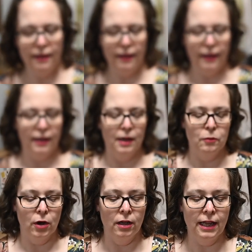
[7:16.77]

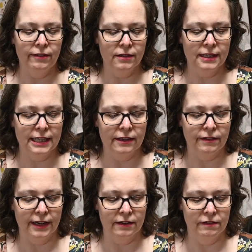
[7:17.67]
And I'll have a link if
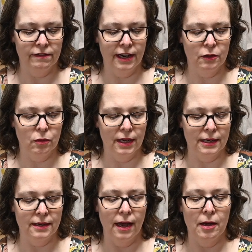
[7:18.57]
I can find
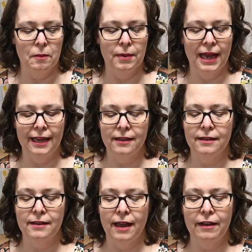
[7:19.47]
one. But I
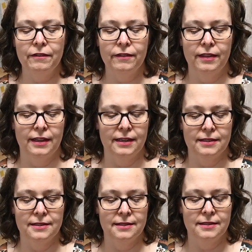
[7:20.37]
love
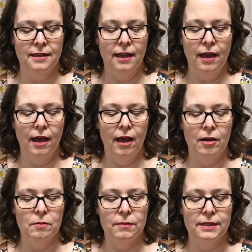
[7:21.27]
this.
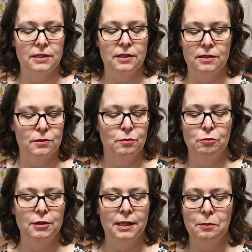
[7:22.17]
It's
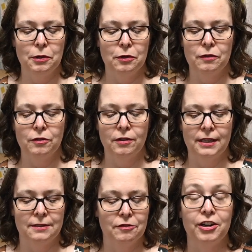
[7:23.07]
really beautiful.
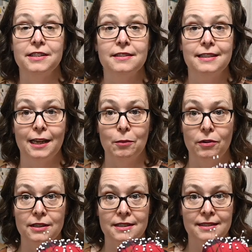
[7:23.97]
It's very
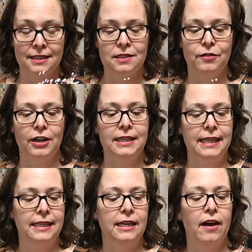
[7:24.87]
stable. It sits very
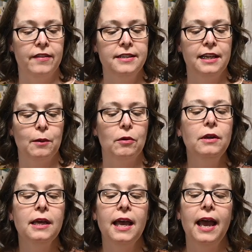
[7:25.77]
neatly on the table.
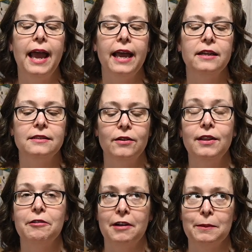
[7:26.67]
And oh,
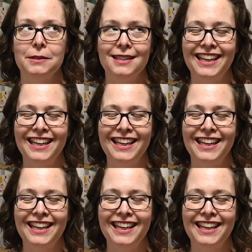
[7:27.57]
that rhymed.